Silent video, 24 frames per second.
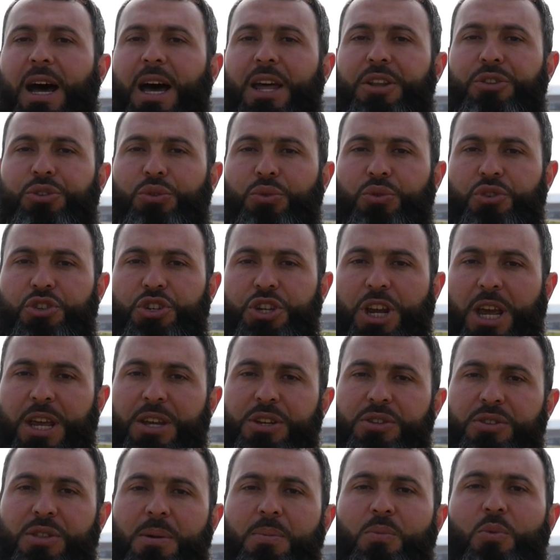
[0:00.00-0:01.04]
And to
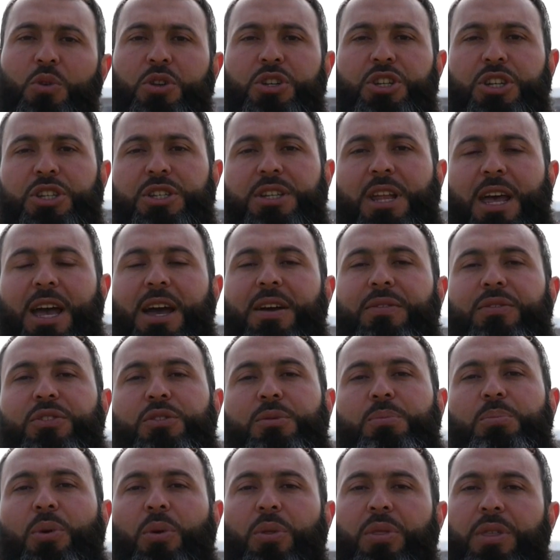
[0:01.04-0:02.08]
change them, we just have
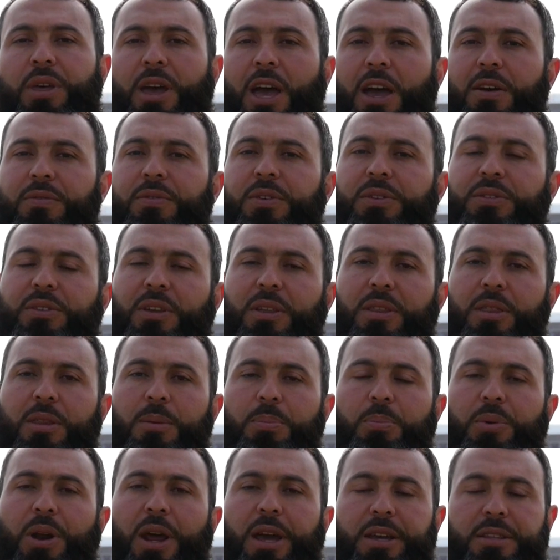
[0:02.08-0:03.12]
to put the effort and the
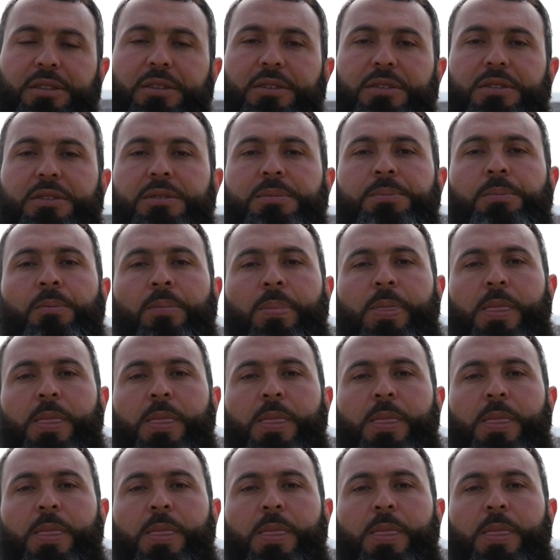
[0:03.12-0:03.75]
practice.